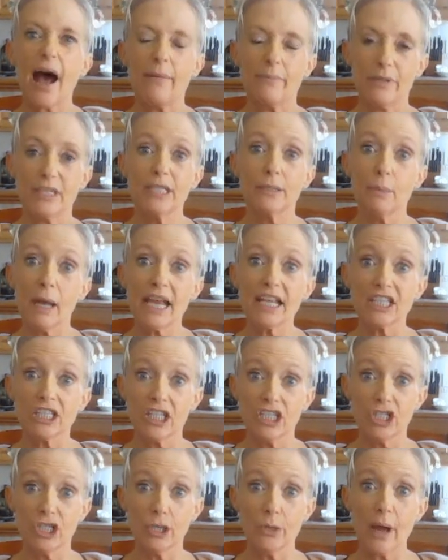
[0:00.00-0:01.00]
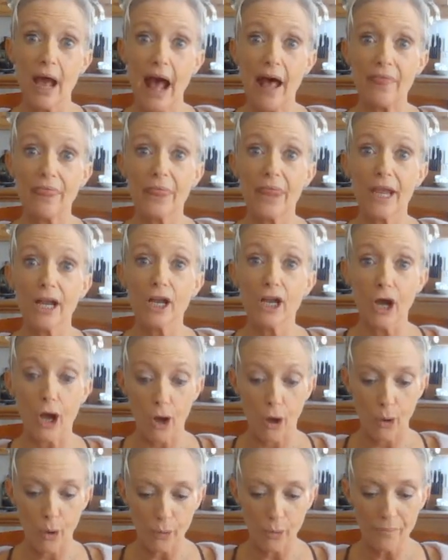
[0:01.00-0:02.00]
spaces you have to
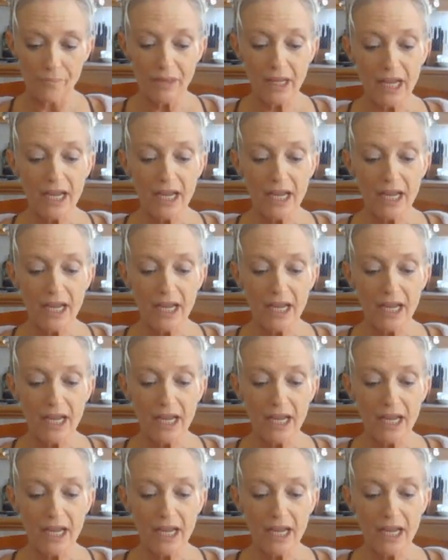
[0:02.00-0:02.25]
go